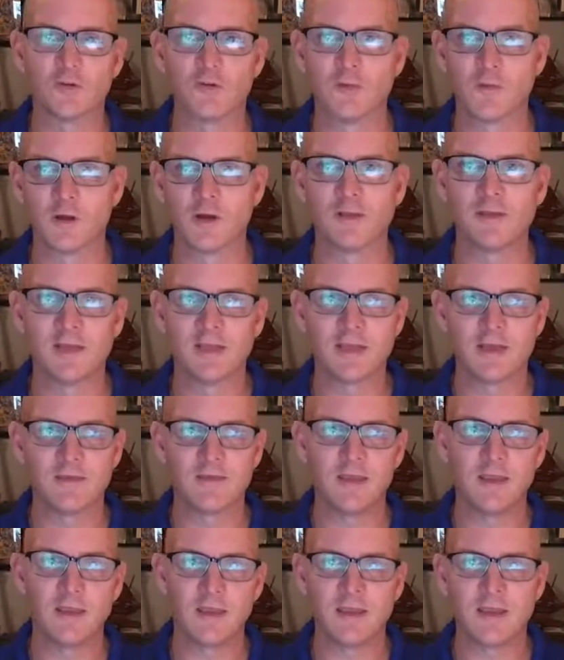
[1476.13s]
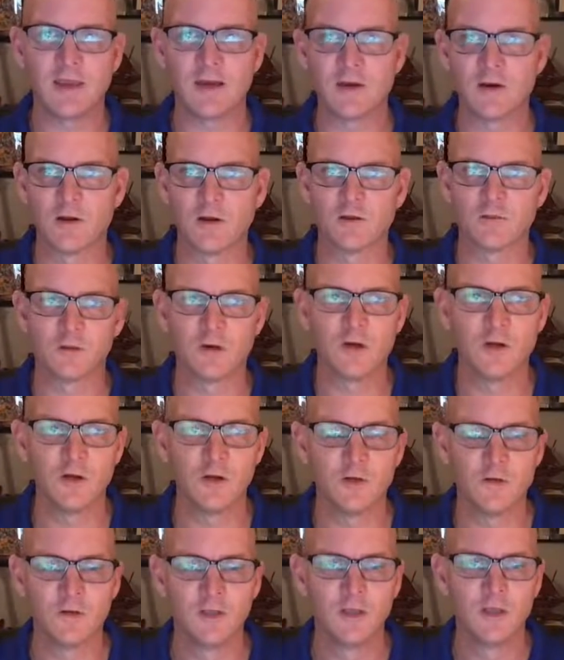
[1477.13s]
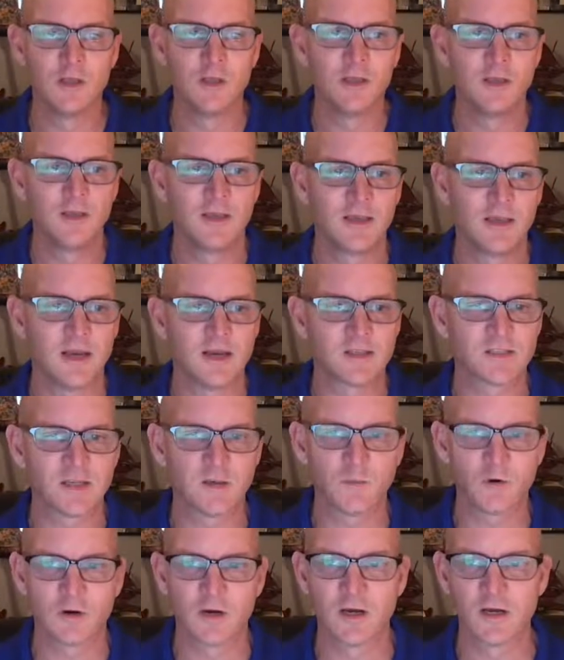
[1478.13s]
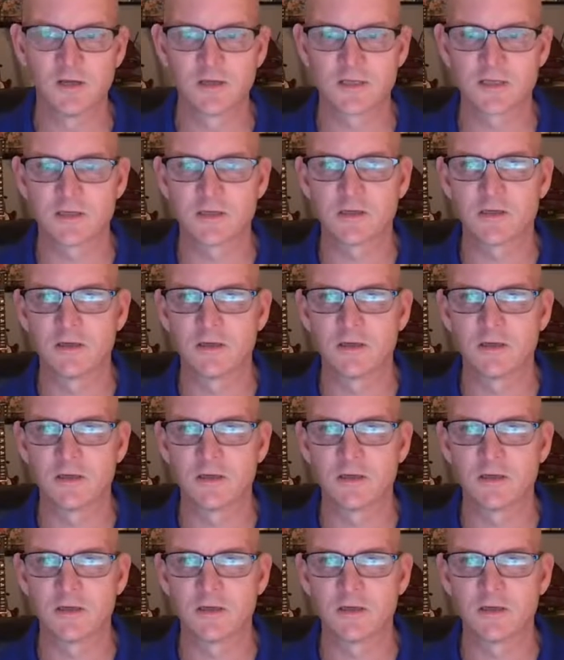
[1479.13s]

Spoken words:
We want to take that thing, get it on the road, get it somewhere else.